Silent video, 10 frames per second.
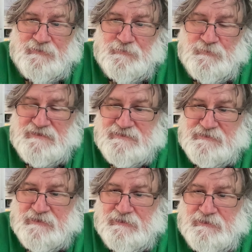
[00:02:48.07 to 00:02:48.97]

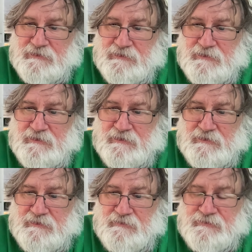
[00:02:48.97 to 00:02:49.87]
recently,
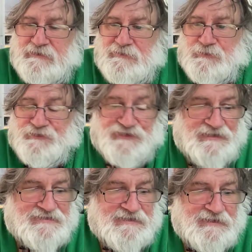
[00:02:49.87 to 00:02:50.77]
the
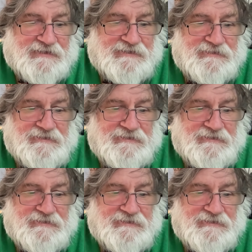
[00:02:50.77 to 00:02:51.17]
authentic